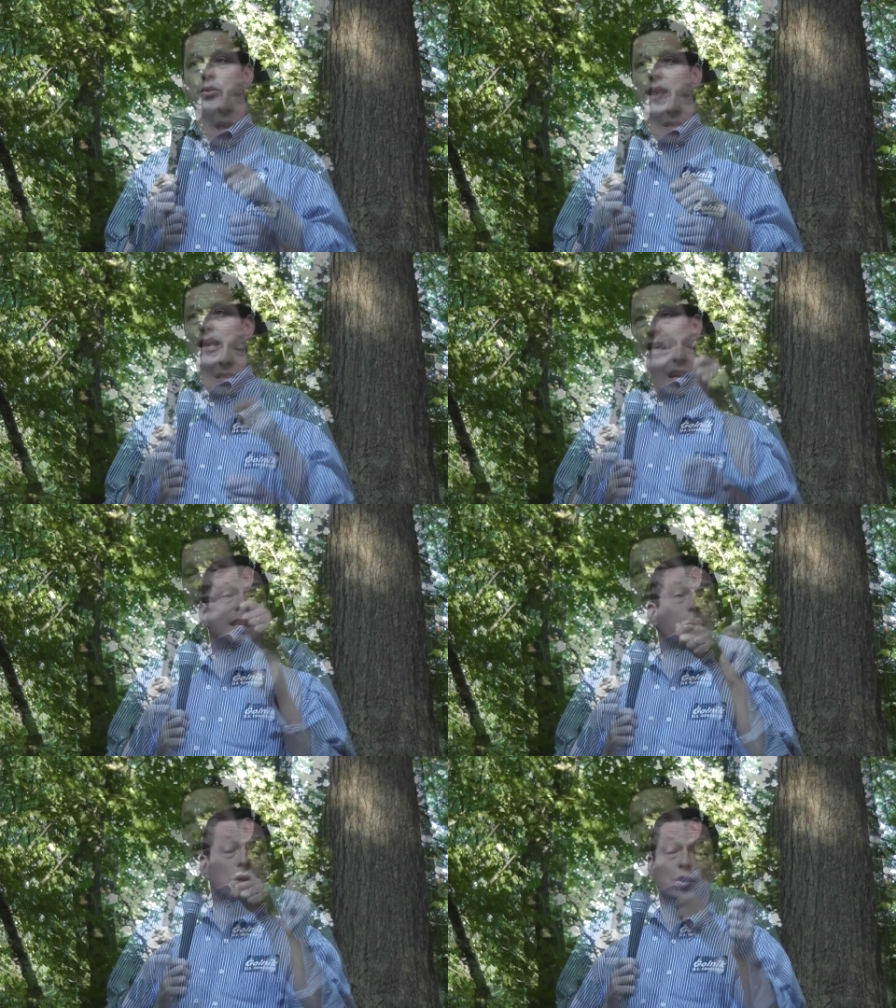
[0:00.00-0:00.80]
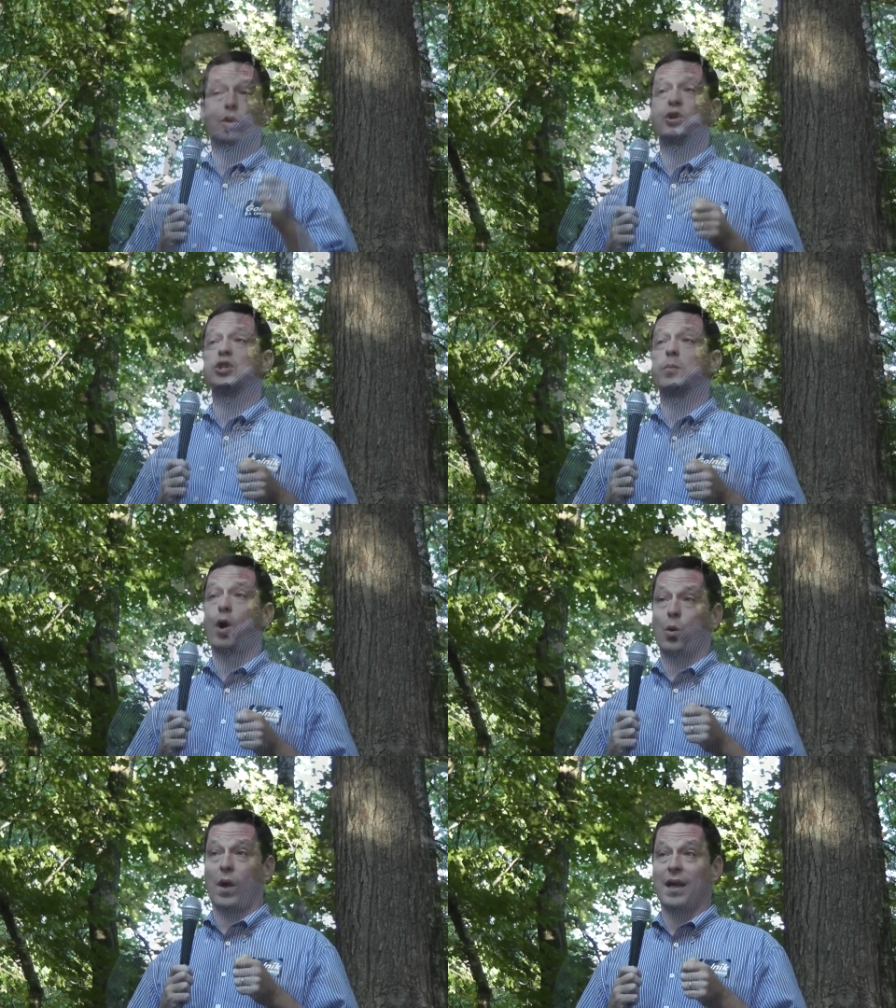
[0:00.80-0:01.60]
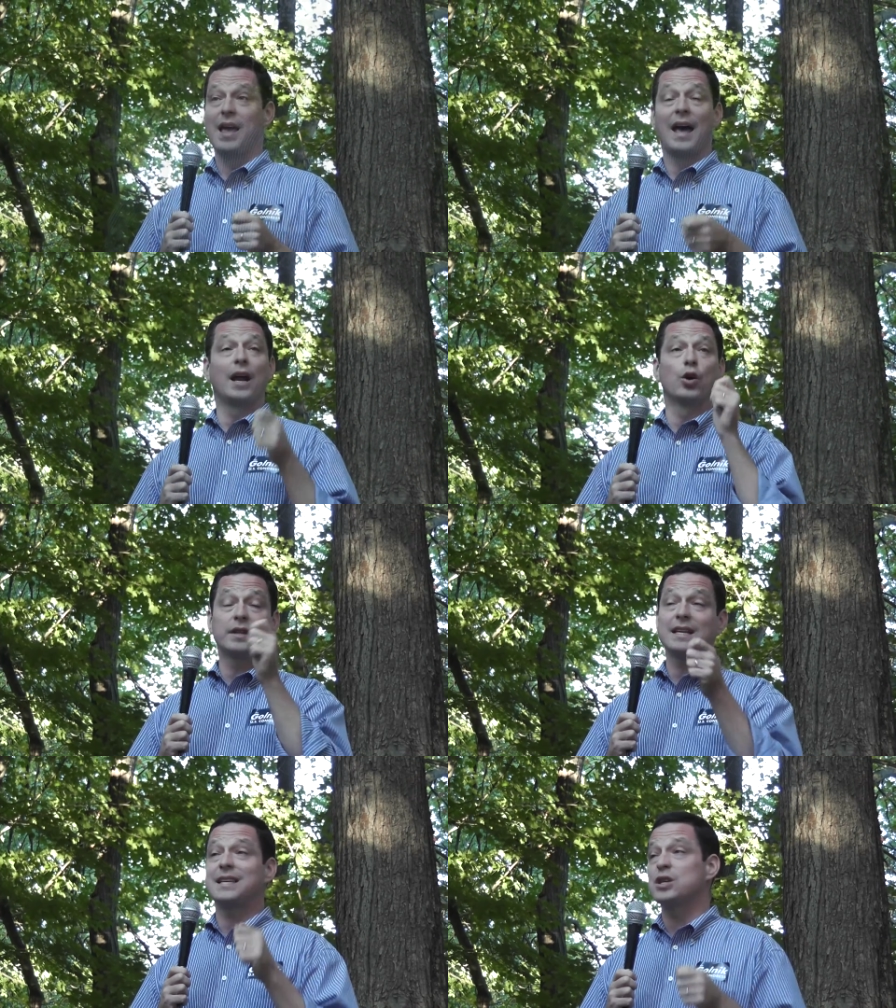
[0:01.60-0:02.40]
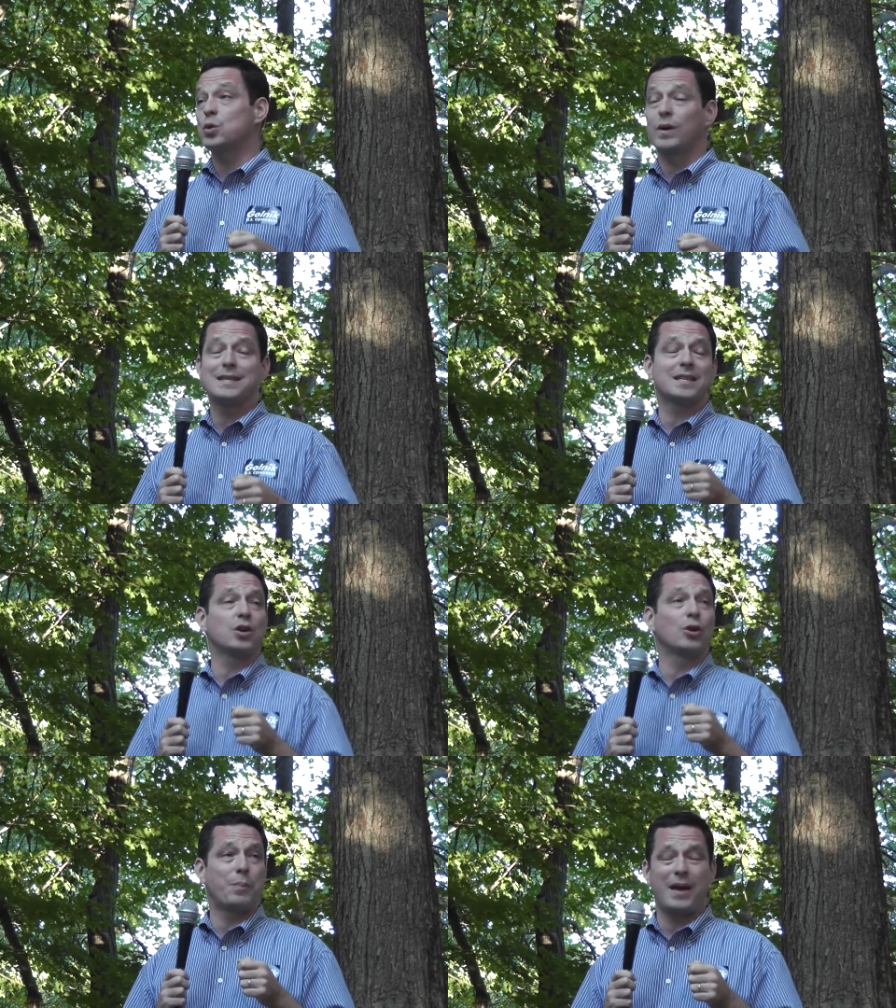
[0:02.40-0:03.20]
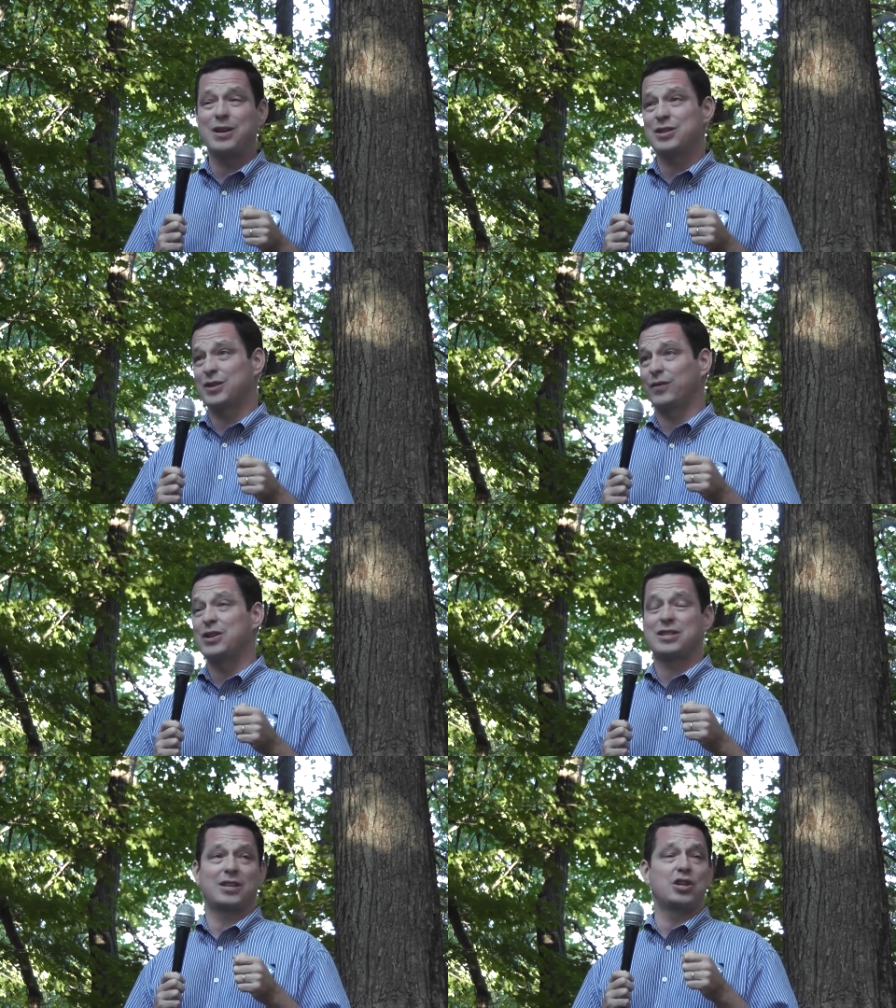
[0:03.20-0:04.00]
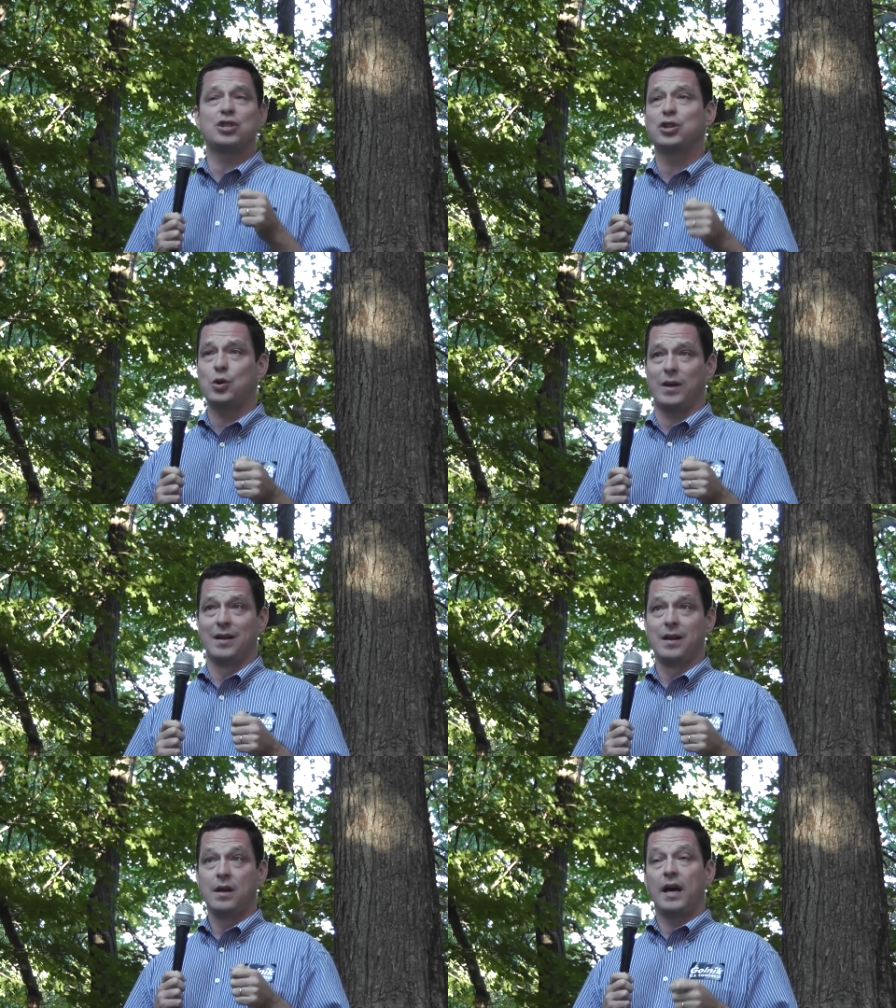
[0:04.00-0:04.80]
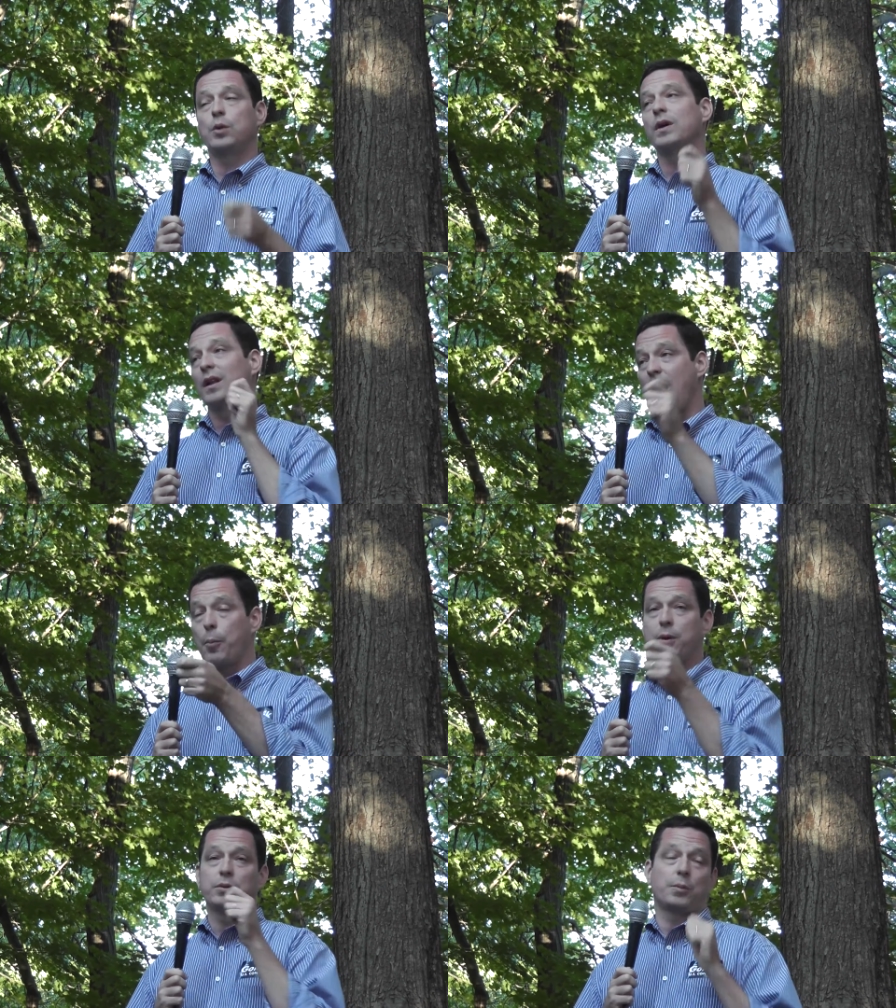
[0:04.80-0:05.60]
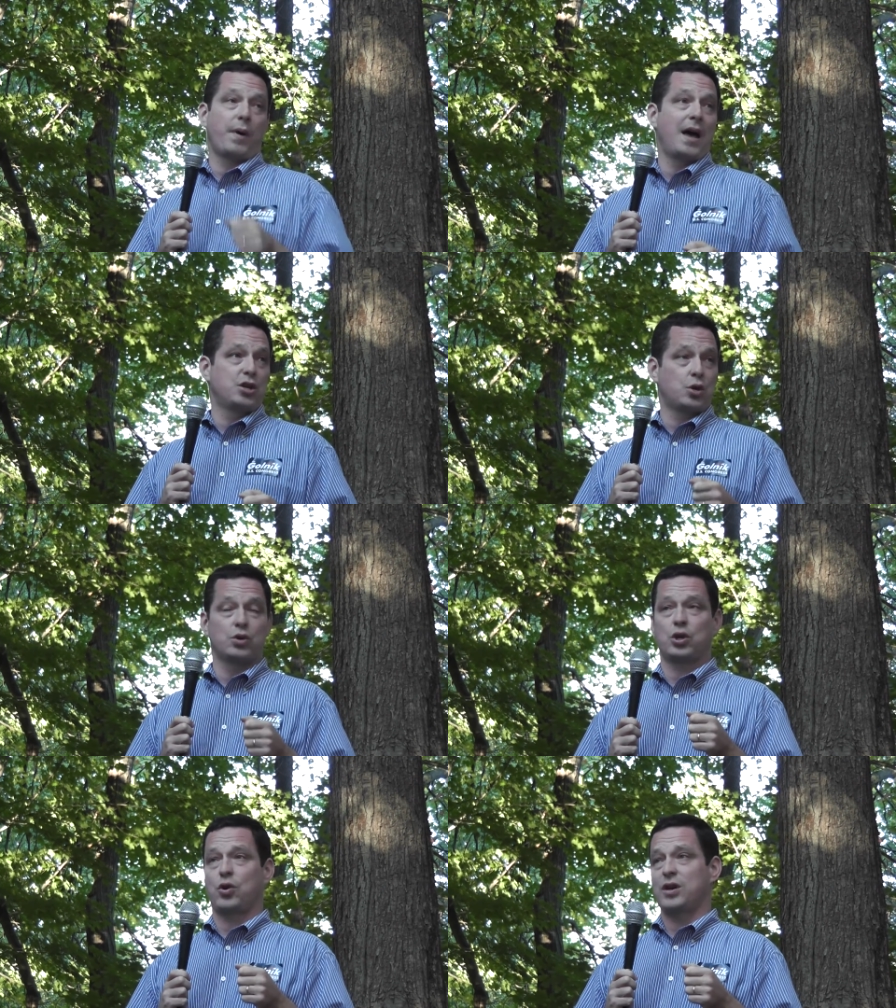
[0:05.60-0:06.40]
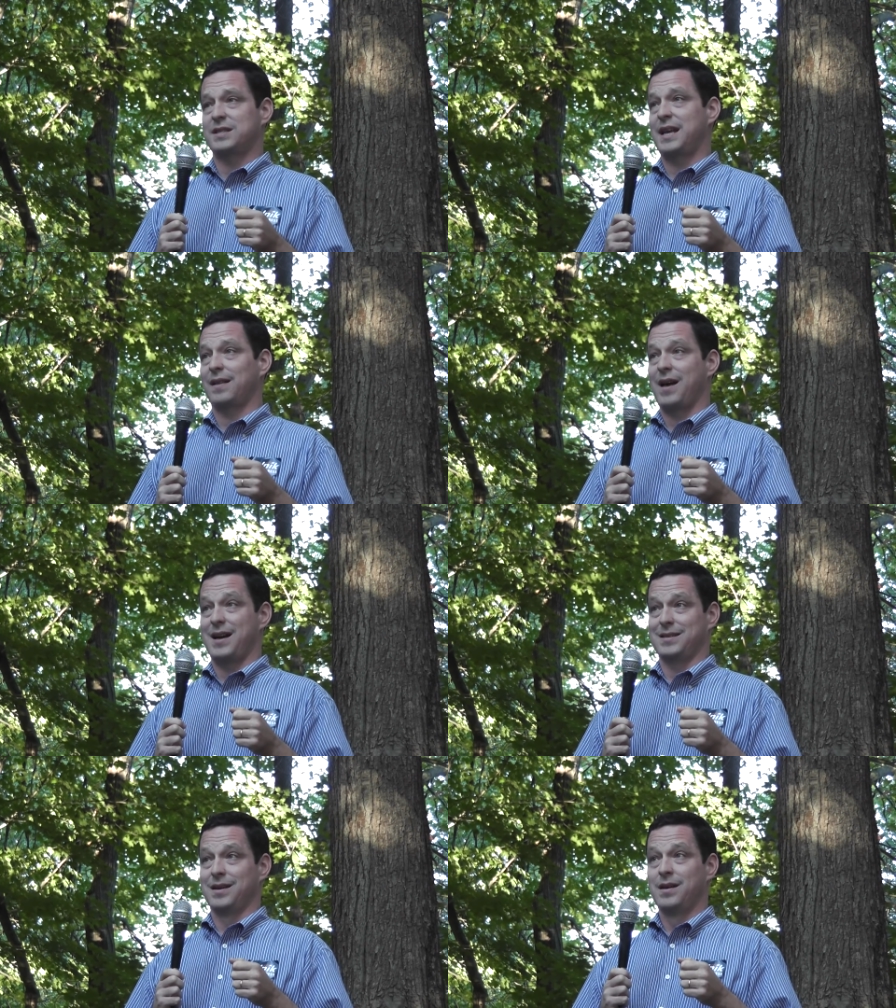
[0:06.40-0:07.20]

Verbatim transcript: do that? It isn't going to do it in a smart way. And I don't think it takes twenty-six hundred pages of legislation to do it. I think we're going to allow people to buy insurance across state lines.